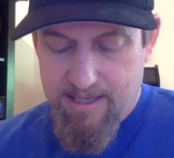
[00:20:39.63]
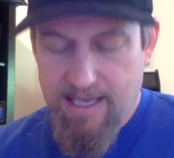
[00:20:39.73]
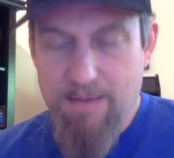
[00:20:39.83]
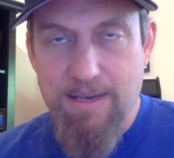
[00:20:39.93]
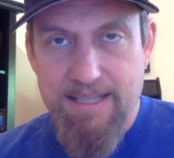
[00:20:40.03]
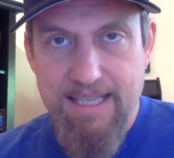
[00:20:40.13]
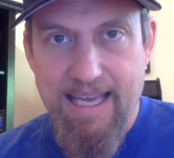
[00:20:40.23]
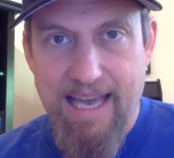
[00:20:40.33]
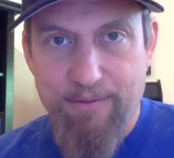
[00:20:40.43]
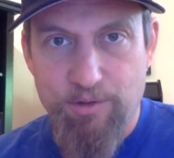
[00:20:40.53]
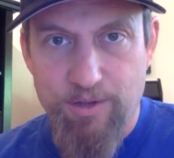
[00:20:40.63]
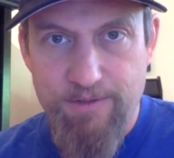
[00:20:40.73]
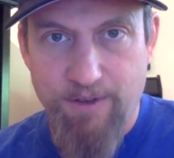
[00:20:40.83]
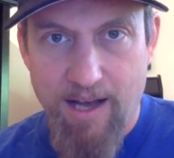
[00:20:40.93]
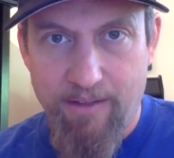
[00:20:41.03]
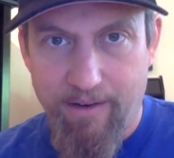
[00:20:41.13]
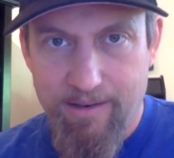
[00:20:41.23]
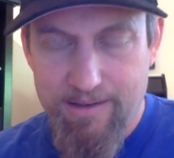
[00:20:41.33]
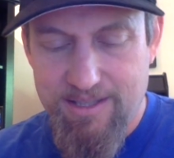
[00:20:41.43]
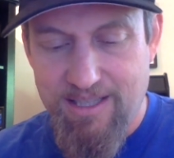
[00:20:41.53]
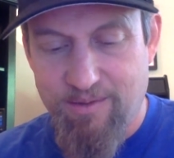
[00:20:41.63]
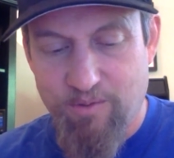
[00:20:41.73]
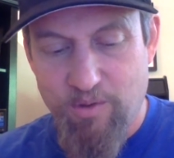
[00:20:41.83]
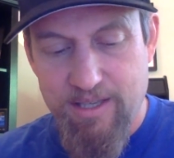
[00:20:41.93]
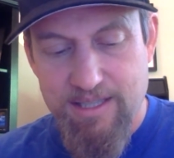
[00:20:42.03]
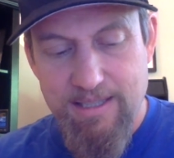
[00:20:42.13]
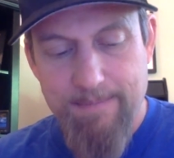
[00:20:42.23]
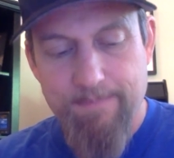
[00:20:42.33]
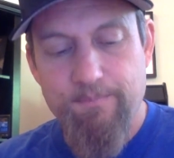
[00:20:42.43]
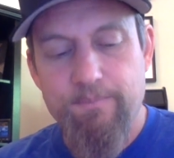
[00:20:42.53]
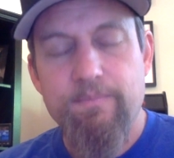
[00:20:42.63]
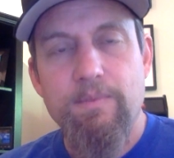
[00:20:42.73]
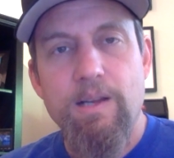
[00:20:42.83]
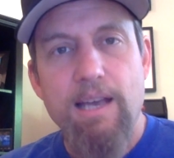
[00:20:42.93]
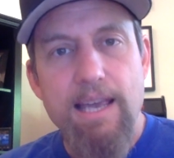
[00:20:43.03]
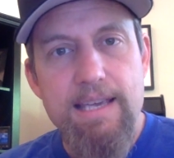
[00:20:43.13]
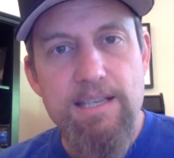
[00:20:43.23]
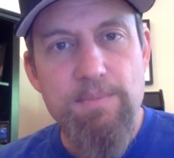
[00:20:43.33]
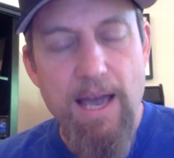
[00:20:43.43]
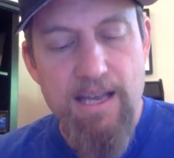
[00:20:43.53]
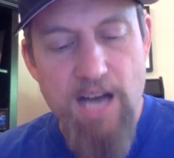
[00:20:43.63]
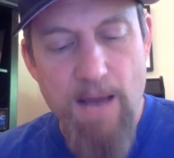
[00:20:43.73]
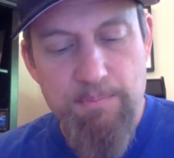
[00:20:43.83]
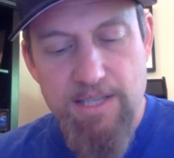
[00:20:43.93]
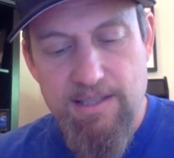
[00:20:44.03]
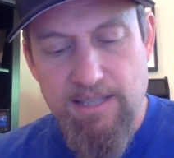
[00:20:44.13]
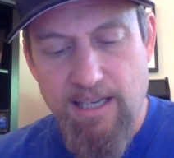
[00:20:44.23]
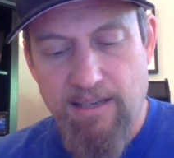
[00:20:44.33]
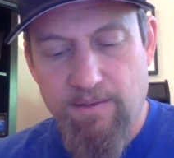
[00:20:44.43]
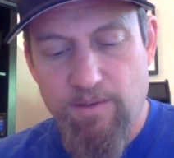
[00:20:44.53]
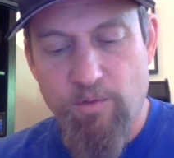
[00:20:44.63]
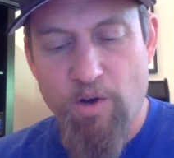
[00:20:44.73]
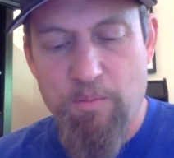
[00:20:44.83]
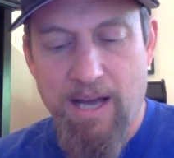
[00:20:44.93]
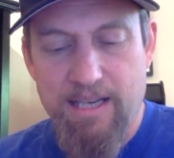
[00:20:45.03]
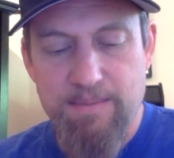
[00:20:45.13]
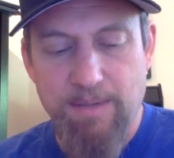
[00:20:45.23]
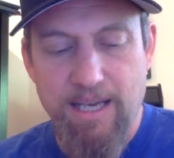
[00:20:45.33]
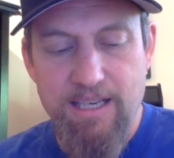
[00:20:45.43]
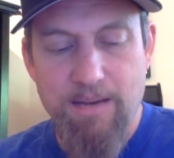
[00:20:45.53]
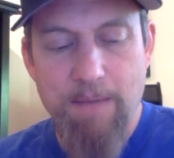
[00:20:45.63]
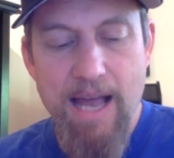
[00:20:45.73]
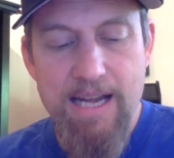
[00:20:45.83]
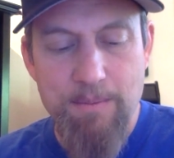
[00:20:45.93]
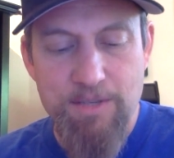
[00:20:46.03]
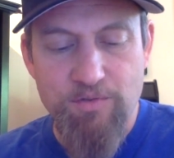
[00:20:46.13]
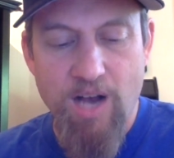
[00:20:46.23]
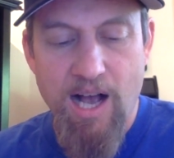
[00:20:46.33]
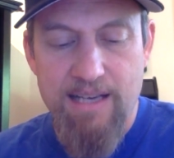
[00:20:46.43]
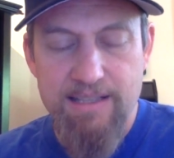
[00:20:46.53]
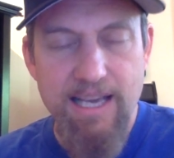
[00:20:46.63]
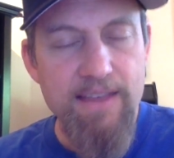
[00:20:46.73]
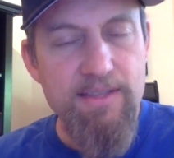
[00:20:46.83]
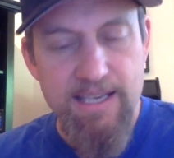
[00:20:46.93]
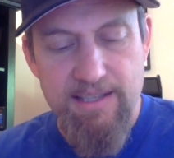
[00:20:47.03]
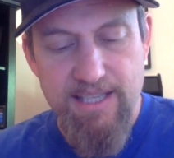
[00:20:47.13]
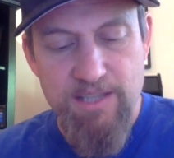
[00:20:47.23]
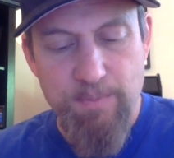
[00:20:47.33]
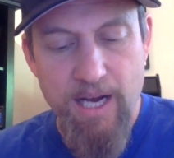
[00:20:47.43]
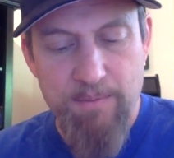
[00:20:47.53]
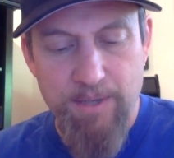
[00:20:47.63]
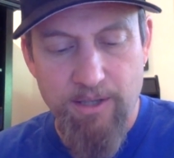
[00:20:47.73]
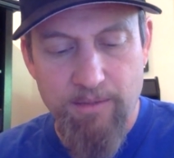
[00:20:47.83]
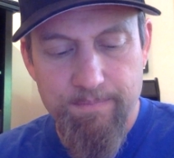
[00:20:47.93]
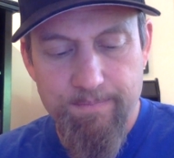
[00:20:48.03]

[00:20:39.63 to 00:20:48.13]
"He must take after his father," said the voice. "He is my adopted son," the robot explained. "My name is Roz, and this is Brightbill."